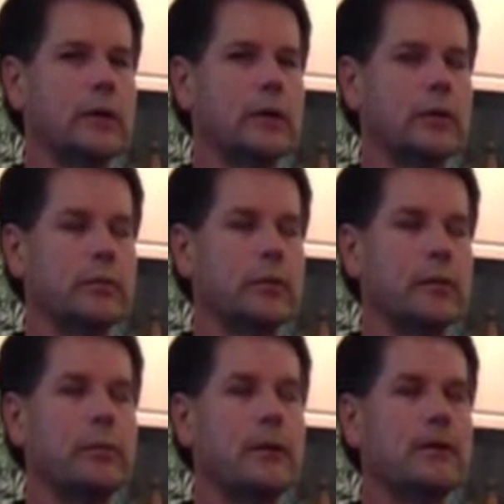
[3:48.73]
There's many
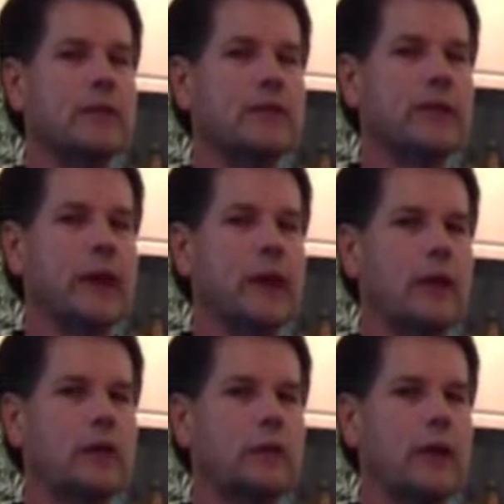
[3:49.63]
peaks and
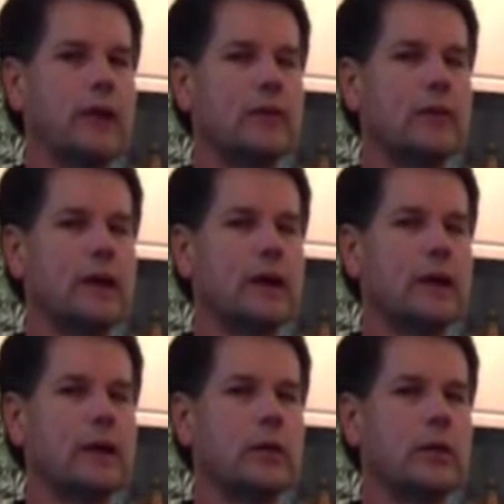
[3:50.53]
valleys based
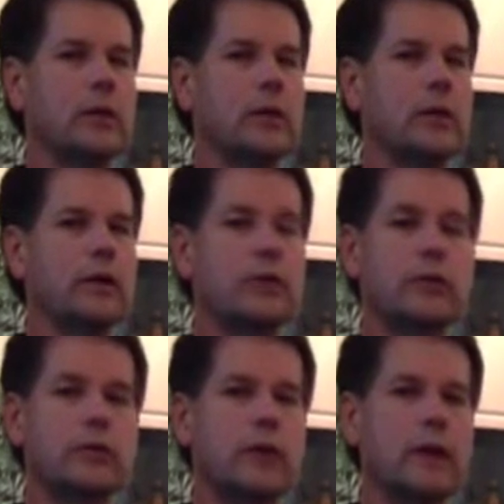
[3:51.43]
on
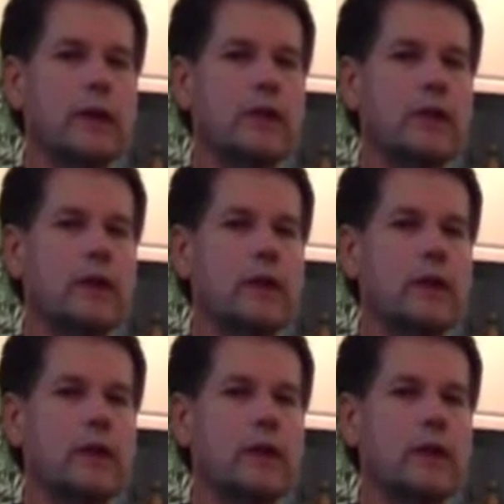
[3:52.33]
interest rates.